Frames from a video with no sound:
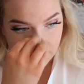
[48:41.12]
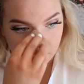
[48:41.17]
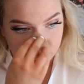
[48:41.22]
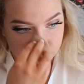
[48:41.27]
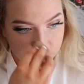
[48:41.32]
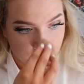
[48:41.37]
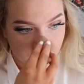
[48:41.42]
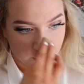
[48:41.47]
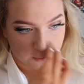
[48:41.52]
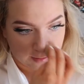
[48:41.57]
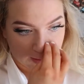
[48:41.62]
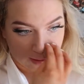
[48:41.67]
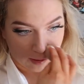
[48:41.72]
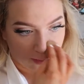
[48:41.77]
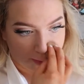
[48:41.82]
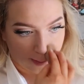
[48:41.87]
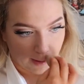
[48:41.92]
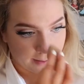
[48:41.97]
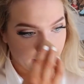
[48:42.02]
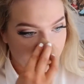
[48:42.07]
now to North
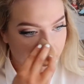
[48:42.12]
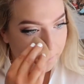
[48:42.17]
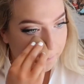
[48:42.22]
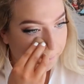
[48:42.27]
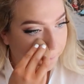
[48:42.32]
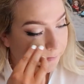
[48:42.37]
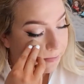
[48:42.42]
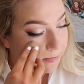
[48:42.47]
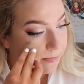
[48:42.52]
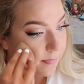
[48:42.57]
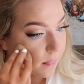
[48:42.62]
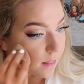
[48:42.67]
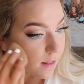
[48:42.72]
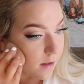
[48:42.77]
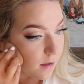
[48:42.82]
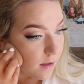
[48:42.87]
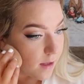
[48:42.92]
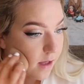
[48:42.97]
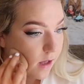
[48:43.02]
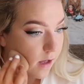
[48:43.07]
Carolina.
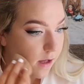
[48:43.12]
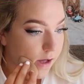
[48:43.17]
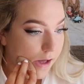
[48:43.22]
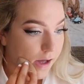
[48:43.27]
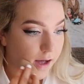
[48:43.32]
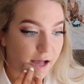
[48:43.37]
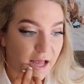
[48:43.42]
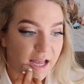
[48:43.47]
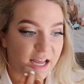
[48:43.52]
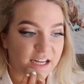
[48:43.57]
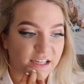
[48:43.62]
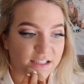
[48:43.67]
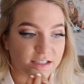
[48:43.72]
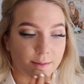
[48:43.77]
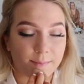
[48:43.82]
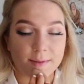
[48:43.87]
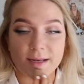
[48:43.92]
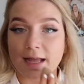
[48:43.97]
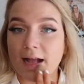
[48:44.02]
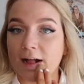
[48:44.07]

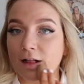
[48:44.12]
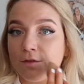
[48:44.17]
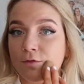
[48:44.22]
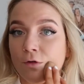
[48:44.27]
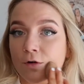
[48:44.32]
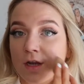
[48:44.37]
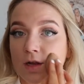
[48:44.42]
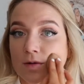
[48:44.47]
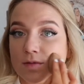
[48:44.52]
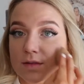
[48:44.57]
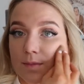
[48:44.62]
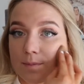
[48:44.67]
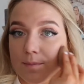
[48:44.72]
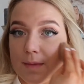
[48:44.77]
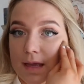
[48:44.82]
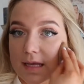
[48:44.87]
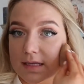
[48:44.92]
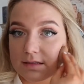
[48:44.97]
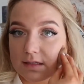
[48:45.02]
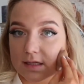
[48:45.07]
And I mean, California was
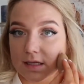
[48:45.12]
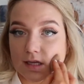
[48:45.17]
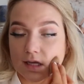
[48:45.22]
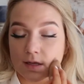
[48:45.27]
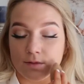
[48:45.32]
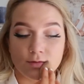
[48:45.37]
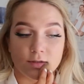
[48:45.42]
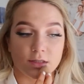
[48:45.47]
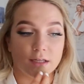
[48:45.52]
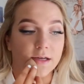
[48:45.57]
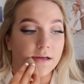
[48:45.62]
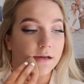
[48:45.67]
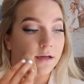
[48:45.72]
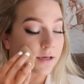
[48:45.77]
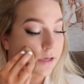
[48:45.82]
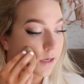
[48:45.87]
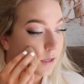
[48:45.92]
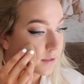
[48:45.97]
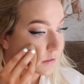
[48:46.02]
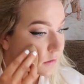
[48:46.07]
amazing. It was like
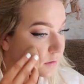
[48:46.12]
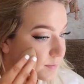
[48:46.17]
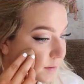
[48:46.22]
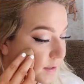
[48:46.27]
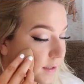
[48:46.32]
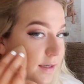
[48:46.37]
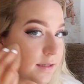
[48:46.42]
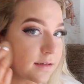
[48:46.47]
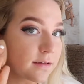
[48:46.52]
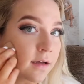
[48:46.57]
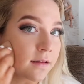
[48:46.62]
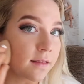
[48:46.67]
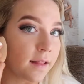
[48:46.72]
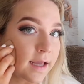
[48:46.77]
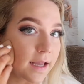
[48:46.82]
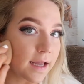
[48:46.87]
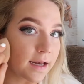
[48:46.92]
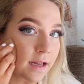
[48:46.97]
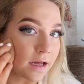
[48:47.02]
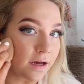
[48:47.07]
an experience
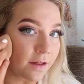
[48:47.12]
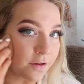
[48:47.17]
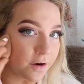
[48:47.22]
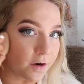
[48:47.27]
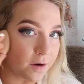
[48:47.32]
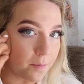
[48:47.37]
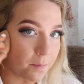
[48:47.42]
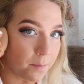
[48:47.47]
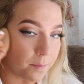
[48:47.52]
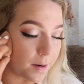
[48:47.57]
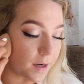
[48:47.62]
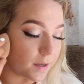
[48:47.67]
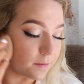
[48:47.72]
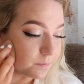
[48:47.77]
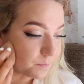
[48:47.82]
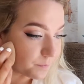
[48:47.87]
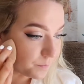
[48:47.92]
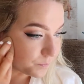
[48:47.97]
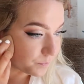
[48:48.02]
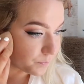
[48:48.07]
unlike any other.
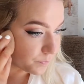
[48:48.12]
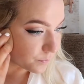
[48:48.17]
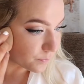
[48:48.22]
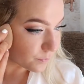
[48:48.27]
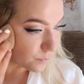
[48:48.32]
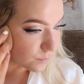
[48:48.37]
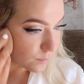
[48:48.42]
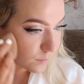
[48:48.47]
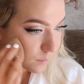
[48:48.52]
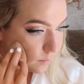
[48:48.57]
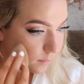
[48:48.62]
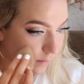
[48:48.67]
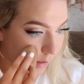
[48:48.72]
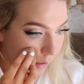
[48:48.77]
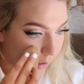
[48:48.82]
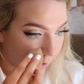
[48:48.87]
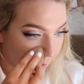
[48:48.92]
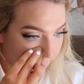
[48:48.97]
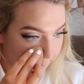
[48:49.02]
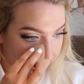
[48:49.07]
But
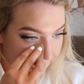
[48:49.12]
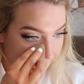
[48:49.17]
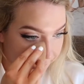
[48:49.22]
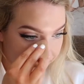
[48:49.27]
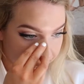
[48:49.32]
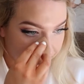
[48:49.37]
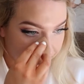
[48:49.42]
my